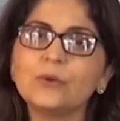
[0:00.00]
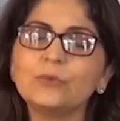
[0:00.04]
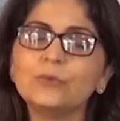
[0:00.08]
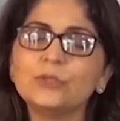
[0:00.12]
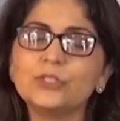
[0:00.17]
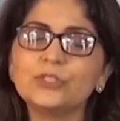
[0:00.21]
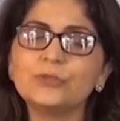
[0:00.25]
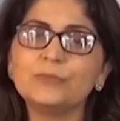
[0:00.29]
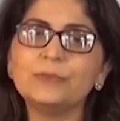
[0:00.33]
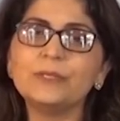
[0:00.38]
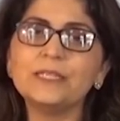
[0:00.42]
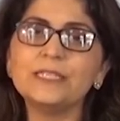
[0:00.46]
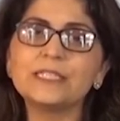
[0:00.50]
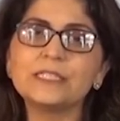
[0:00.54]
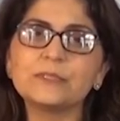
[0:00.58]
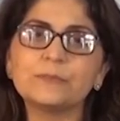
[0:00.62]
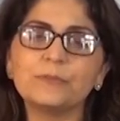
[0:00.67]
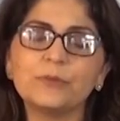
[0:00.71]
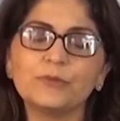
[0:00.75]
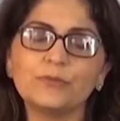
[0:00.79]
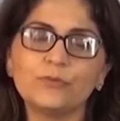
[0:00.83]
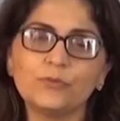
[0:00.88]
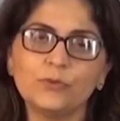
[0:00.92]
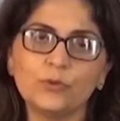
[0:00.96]
which means
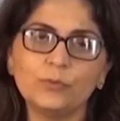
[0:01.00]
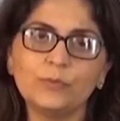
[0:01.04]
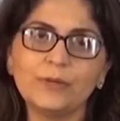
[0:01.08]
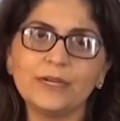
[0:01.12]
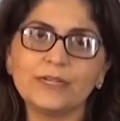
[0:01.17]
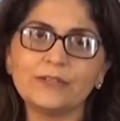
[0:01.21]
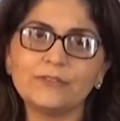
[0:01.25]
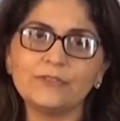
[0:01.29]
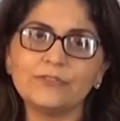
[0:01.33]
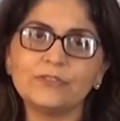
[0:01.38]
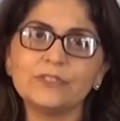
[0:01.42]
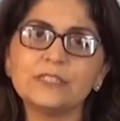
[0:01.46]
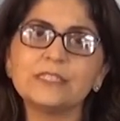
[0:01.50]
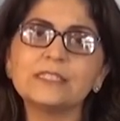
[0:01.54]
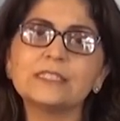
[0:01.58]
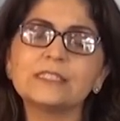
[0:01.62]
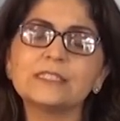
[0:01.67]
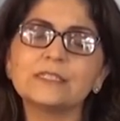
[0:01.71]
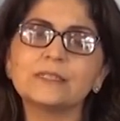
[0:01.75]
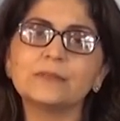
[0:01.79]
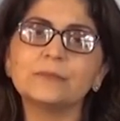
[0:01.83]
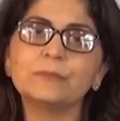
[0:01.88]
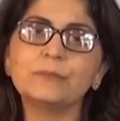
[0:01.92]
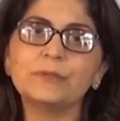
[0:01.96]
before
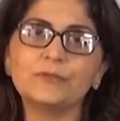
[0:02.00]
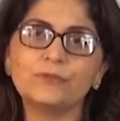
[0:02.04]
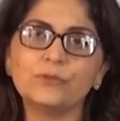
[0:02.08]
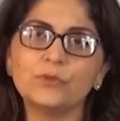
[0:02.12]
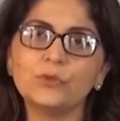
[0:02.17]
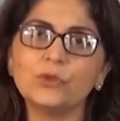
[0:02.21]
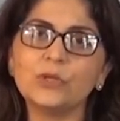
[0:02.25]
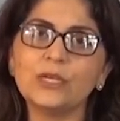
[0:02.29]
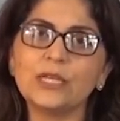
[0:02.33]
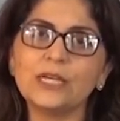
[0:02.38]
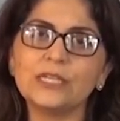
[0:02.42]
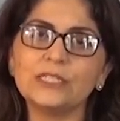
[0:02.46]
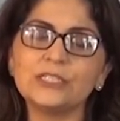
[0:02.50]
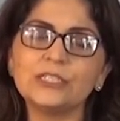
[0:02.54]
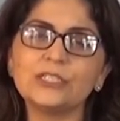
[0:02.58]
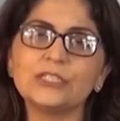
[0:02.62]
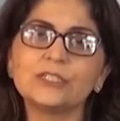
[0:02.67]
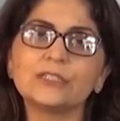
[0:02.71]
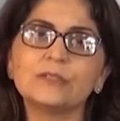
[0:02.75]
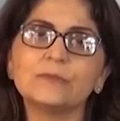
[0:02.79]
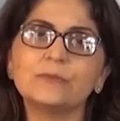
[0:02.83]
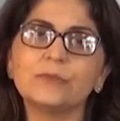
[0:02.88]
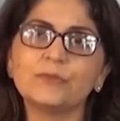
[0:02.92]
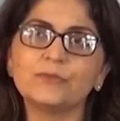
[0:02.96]
breakfast, before lunch,
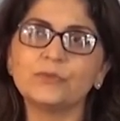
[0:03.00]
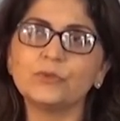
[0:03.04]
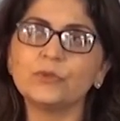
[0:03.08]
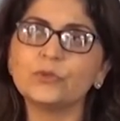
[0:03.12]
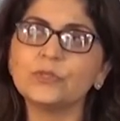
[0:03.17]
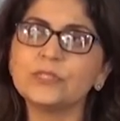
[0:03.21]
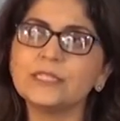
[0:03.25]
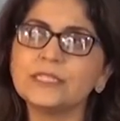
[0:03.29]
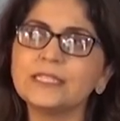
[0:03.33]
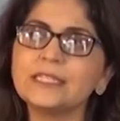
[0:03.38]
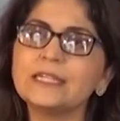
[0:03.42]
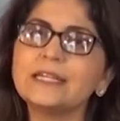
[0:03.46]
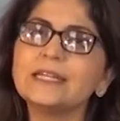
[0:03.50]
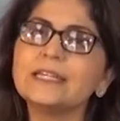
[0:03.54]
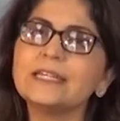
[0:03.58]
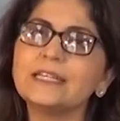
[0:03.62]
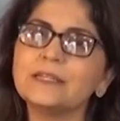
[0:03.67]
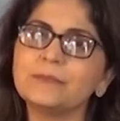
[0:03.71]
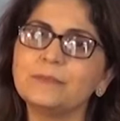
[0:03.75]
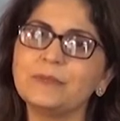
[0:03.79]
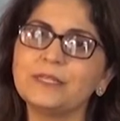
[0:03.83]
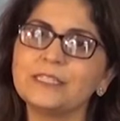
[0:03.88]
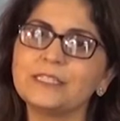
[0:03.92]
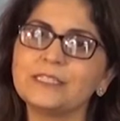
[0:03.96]
before dinner, and
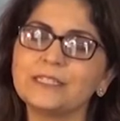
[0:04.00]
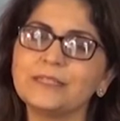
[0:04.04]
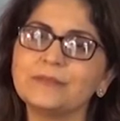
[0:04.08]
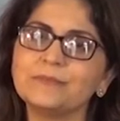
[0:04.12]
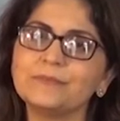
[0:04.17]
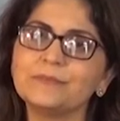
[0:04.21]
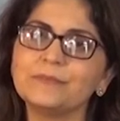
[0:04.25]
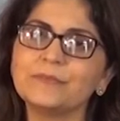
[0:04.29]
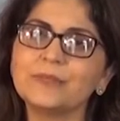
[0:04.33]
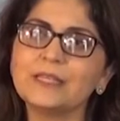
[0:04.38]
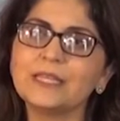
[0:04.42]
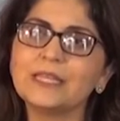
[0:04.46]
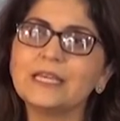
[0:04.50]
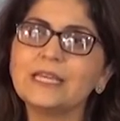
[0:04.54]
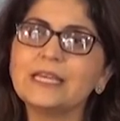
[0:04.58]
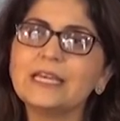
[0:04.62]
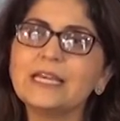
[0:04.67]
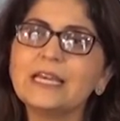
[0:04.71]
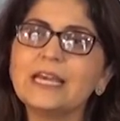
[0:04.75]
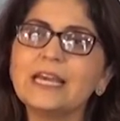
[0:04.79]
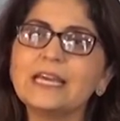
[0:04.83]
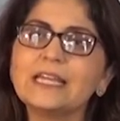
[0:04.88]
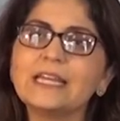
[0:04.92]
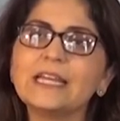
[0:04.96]
at bedtime.
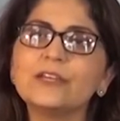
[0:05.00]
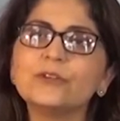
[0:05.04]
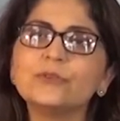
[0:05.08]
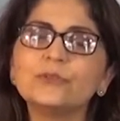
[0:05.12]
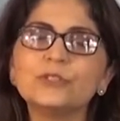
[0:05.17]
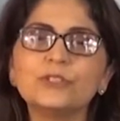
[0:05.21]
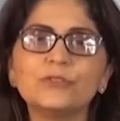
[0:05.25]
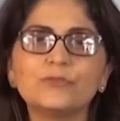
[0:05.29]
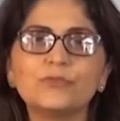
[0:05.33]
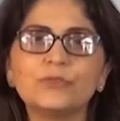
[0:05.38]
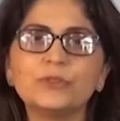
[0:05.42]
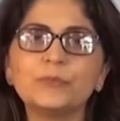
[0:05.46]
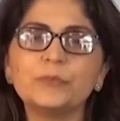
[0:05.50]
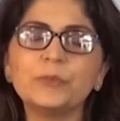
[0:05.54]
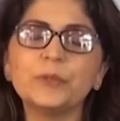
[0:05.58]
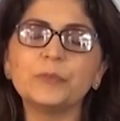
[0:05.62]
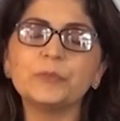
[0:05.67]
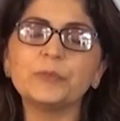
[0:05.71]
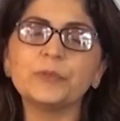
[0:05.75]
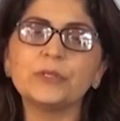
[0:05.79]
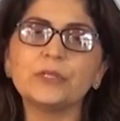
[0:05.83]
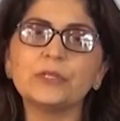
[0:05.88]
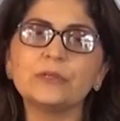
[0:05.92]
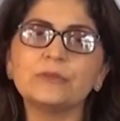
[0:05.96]
And I know different
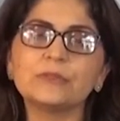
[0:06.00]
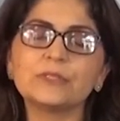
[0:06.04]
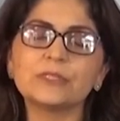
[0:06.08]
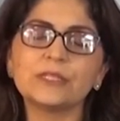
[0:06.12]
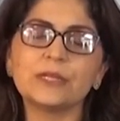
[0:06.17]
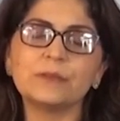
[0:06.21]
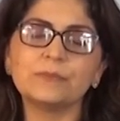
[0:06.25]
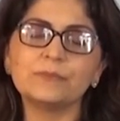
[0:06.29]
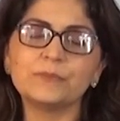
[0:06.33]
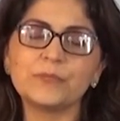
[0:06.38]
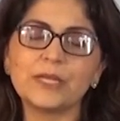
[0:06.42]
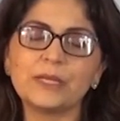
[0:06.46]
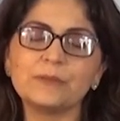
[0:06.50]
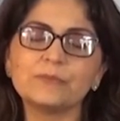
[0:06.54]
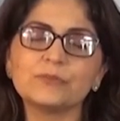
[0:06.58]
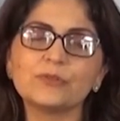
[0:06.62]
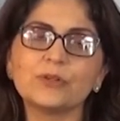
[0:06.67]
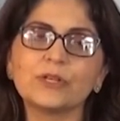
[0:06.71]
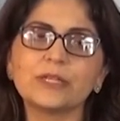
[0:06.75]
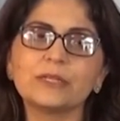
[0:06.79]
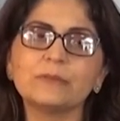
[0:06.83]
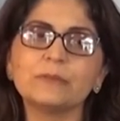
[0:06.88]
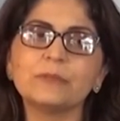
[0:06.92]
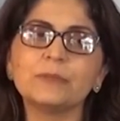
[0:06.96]
people sometimes
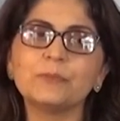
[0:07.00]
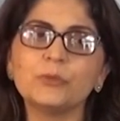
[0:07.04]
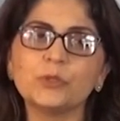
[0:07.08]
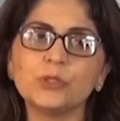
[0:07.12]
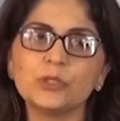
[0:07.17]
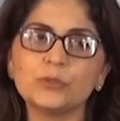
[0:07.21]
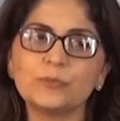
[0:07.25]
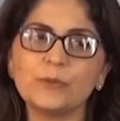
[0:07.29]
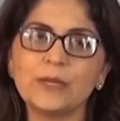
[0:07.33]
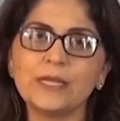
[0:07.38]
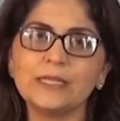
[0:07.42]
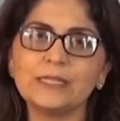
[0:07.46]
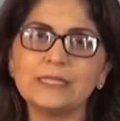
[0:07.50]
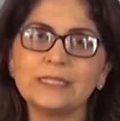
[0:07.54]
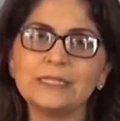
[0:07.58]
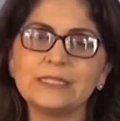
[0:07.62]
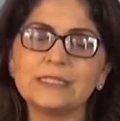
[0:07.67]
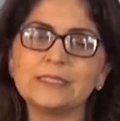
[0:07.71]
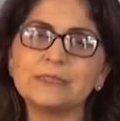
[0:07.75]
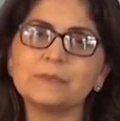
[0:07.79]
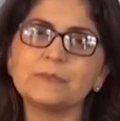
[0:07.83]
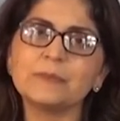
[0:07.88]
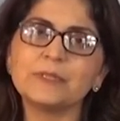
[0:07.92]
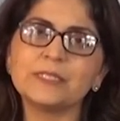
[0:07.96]
recommend
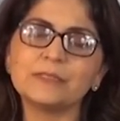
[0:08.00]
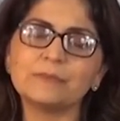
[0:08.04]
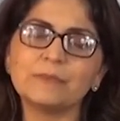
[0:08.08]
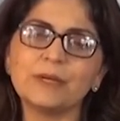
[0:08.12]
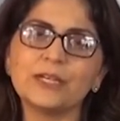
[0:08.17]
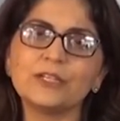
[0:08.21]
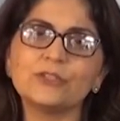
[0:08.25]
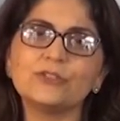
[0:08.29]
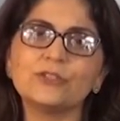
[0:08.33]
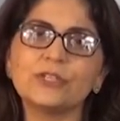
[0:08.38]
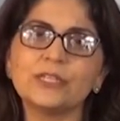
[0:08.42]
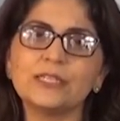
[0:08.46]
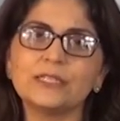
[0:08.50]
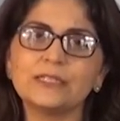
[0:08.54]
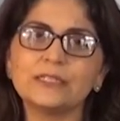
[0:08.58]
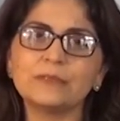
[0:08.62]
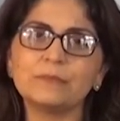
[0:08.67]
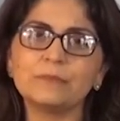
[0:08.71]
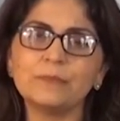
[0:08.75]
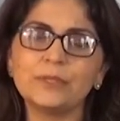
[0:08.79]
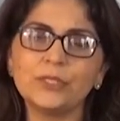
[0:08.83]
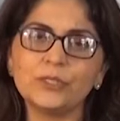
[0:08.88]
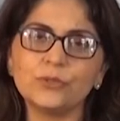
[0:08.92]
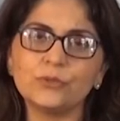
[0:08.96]
postprandials, but in my training
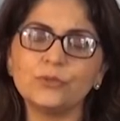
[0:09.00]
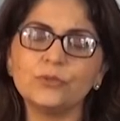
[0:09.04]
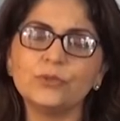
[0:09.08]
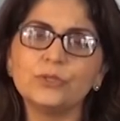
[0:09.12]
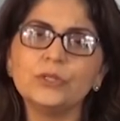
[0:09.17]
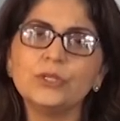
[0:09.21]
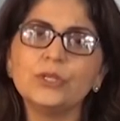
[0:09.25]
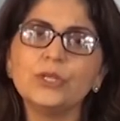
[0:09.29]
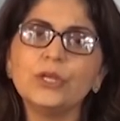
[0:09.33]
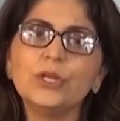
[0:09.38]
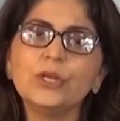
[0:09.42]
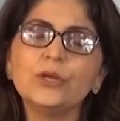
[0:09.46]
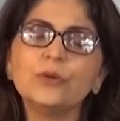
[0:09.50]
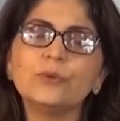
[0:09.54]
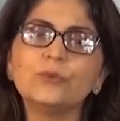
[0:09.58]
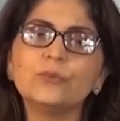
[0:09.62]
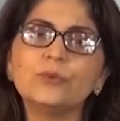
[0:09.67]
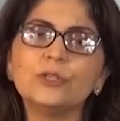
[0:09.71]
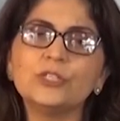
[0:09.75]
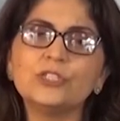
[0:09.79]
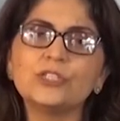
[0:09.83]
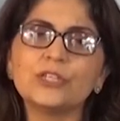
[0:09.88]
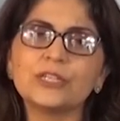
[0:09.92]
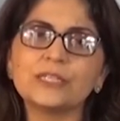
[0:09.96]
at Mayo,
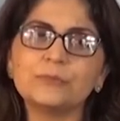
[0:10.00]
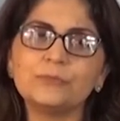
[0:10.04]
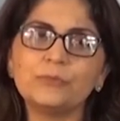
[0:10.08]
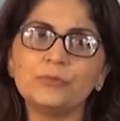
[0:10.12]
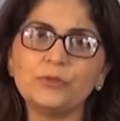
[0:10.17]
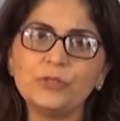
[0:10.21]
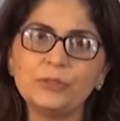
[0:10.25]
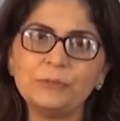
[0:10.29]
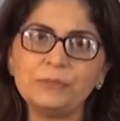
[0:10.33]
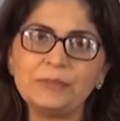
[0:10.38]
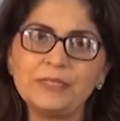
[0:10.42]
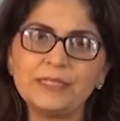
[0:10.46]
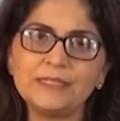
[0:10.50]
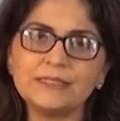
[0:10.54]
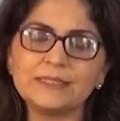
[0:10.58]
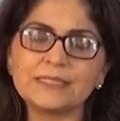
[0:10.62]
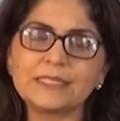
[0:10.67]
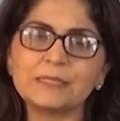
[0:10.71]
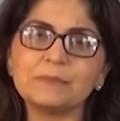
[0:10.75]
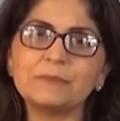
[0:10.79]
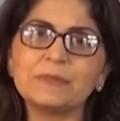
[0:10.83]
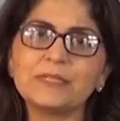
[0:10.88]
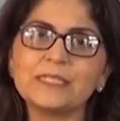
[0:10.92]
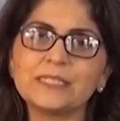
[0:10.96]
we checked pre-meals
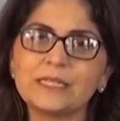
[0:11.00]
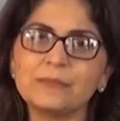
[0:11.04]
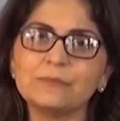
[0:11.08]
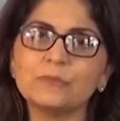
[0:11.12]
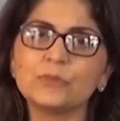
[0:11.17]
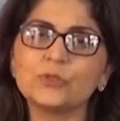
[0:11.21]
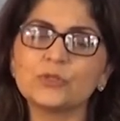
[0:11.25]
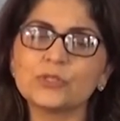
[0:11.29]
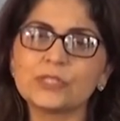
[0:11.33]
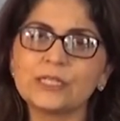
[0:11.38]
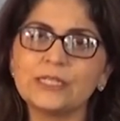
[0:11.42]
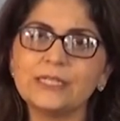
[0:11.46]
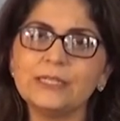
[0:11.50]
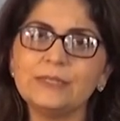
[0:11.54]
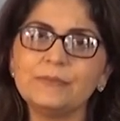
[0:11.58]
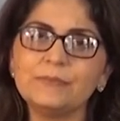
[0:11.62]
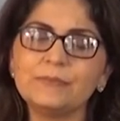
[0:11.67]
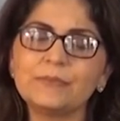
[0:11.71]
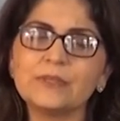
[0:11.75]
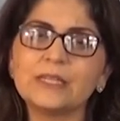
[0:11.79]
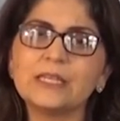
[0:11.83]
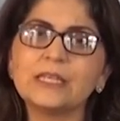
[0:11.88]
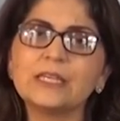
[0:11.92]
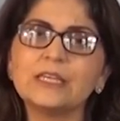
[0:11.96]
and bedtime mostly.
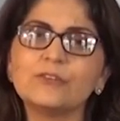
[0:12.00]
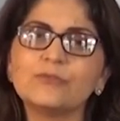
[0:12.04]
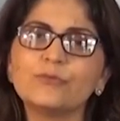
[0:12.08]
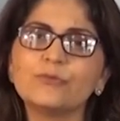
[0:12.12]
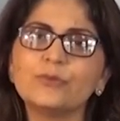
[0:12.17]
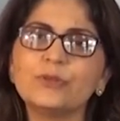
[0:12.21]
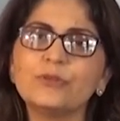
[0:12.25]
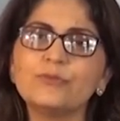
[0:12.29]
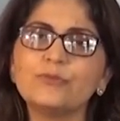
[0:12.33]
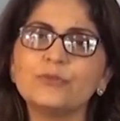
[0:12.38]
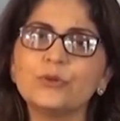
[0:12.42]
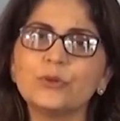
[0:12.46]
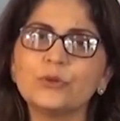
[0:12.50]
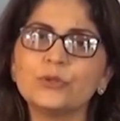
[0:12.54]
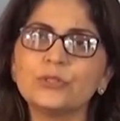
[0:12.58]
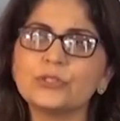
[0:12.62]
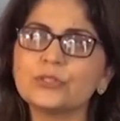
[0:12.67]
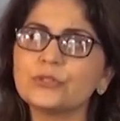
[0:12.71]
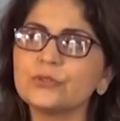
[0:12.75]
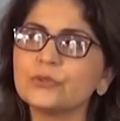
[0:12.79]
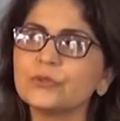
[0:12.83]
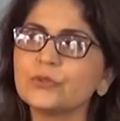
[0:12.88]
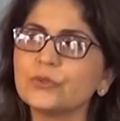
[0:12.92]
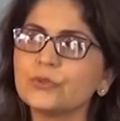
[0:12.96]
If we
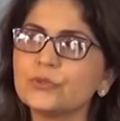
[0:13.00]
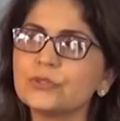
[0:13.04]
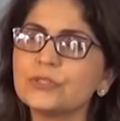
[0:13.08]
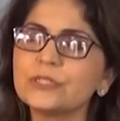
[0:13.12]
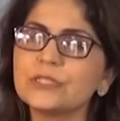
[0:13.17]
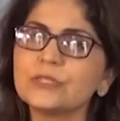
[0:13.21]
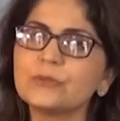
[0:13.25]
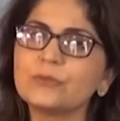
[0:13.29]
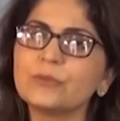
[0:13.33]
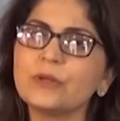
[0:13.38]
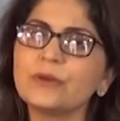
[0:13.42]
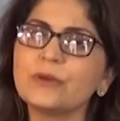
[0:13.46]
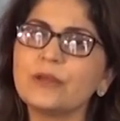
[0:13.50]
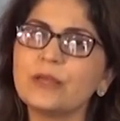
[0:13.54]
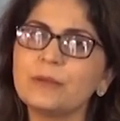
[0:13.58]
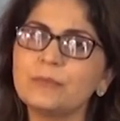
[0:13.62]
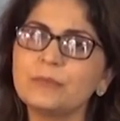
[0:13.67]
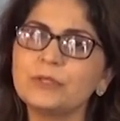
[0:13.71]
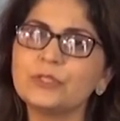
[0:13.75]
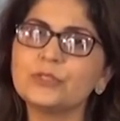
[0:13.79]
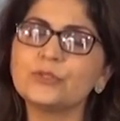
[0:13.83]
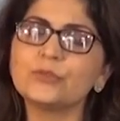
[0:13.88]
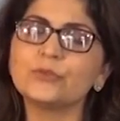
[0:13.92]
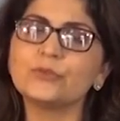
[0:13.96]
focus on those and we are
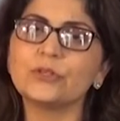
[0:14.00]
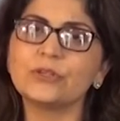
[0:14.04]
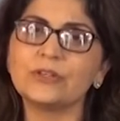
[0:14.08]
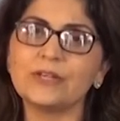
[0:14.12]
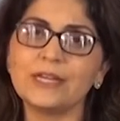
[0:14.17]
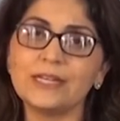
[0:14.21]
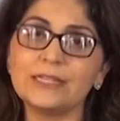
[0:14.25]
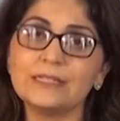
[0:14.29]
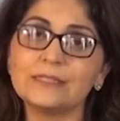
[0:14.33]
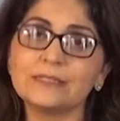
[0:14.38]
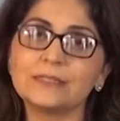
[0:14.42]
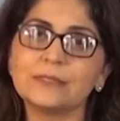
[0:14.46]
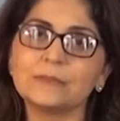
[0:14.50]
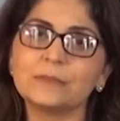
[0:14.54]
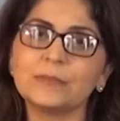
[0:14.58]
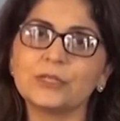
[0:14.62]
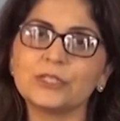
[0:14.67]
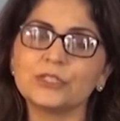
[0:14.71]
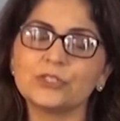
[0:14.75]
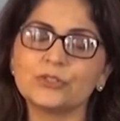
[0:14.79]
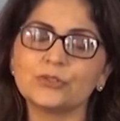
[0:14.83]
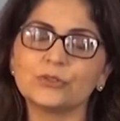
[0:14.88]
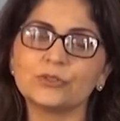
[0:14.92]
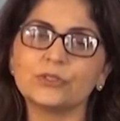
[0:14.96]
able to correct the
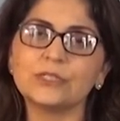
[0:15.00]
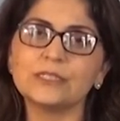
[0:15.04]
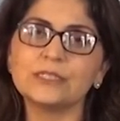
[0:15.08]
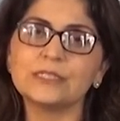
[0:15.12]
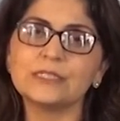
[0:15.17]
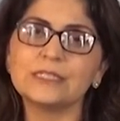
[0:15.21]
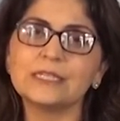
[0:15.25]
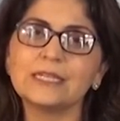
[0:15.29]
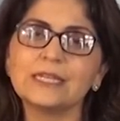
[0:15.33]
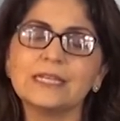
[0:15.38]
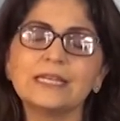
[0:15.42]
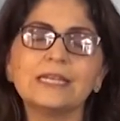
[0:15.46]
blood sugars,